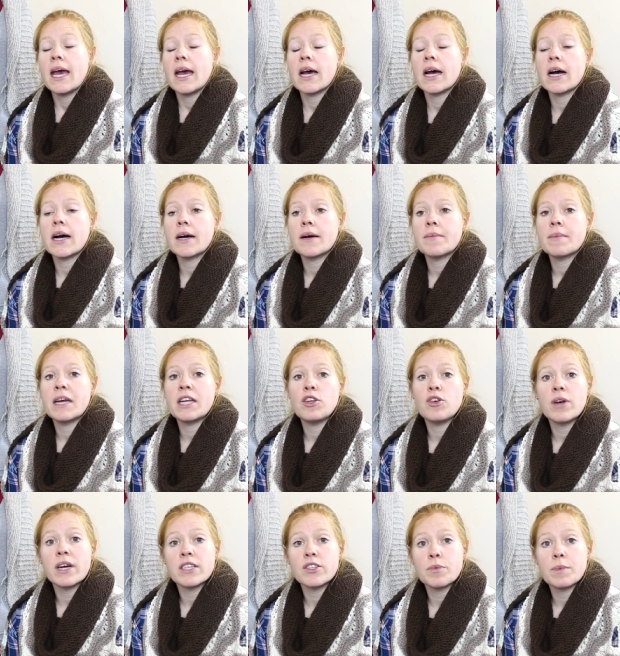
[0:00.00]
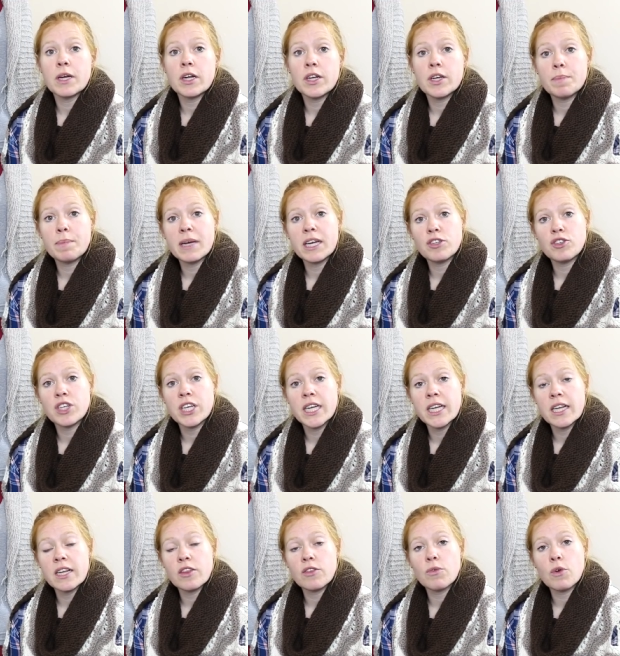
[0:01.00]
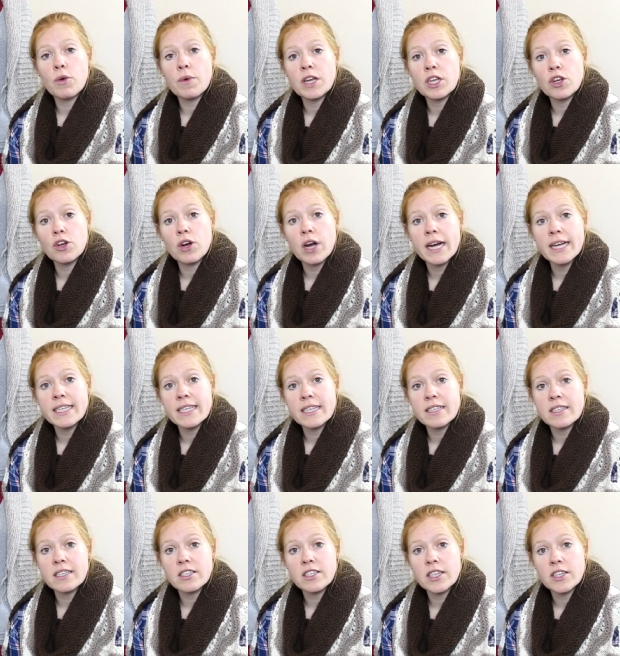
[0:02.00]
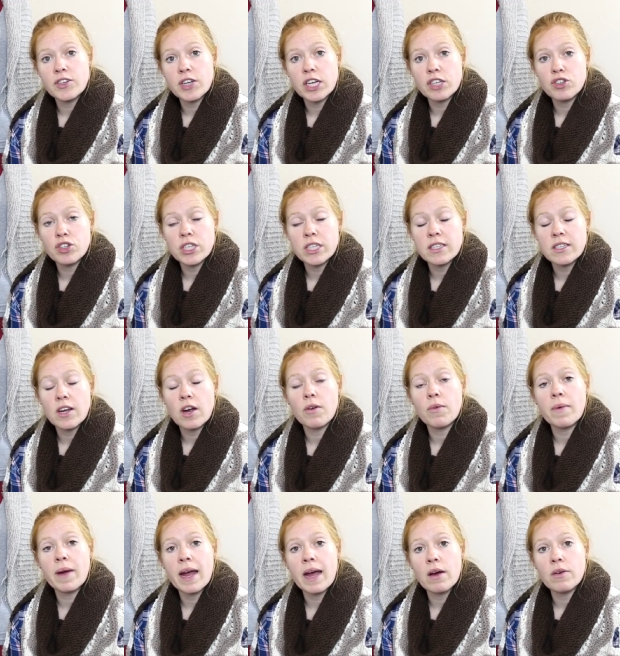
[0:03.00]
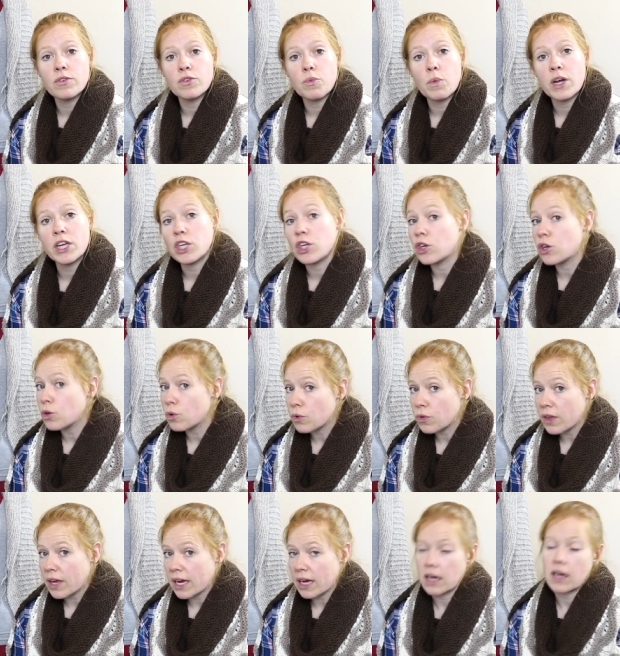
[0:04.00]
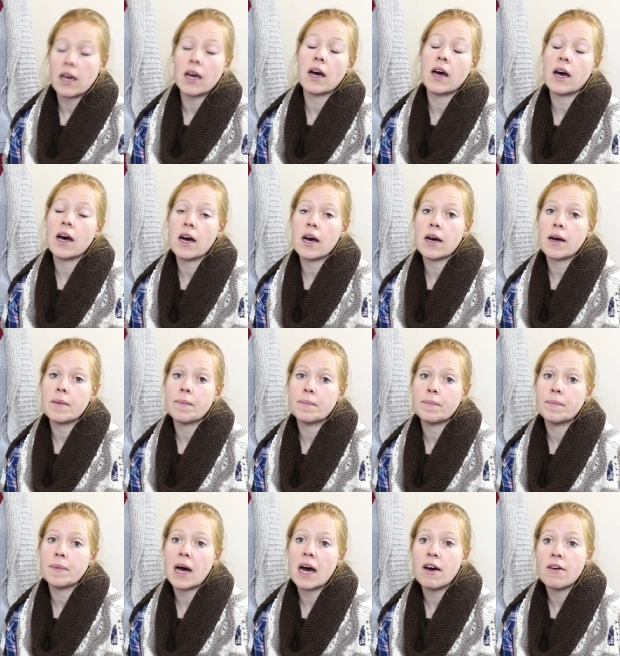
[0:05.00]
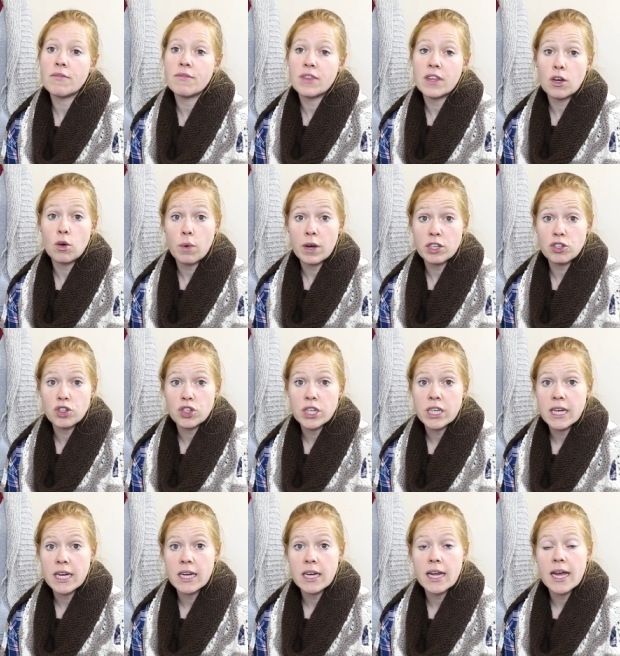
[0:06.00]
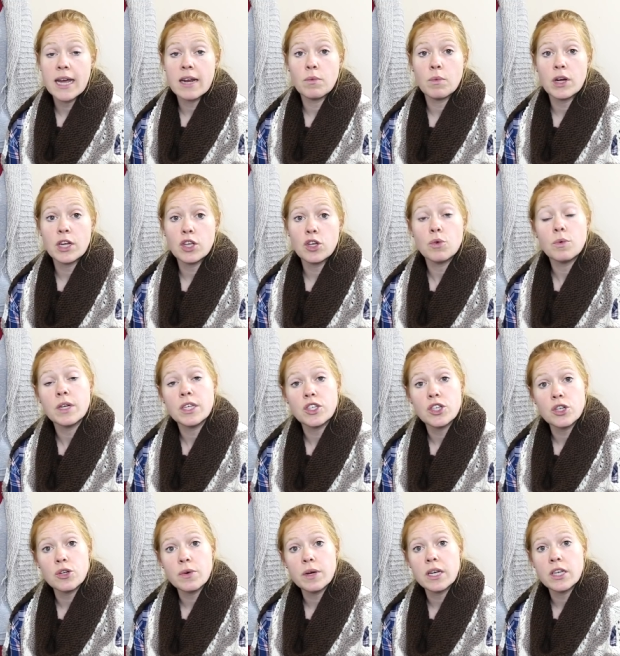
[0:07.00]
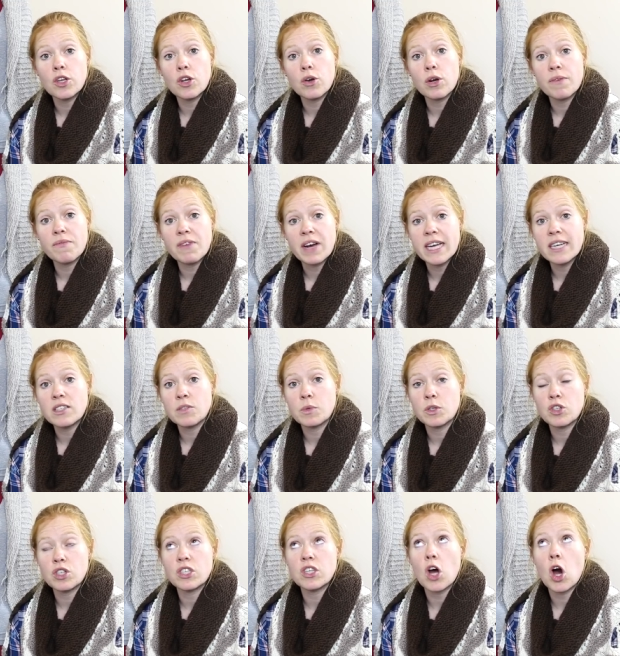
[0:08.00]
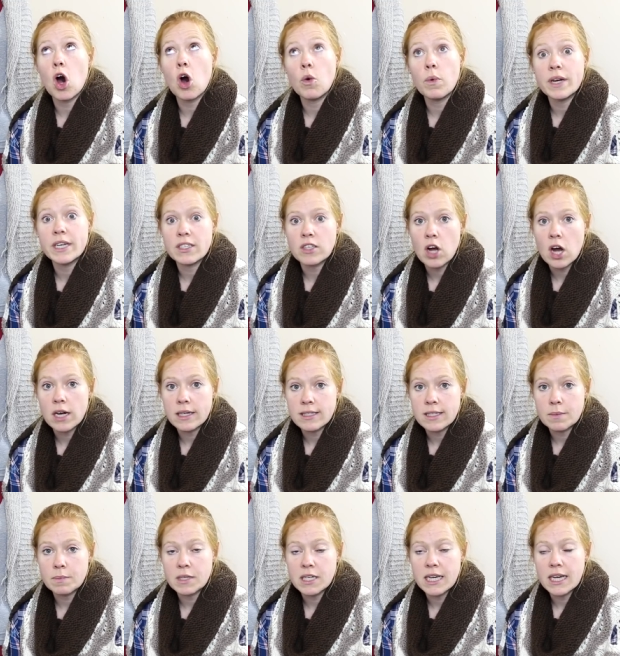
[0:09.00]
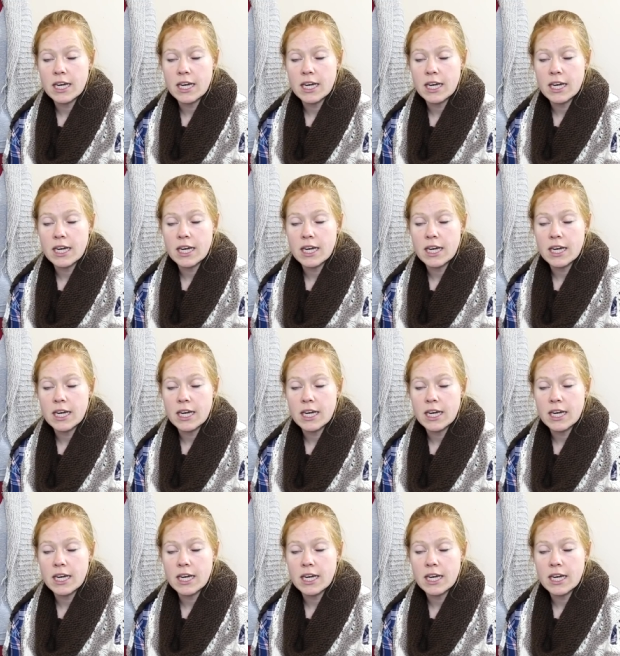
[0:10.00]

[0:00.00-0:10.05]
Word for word: Um, and you guys will be able to pitch in and throw in your ideas and suggestions around what you think um, of the question and, and what you would do and your advice, which is always awesome to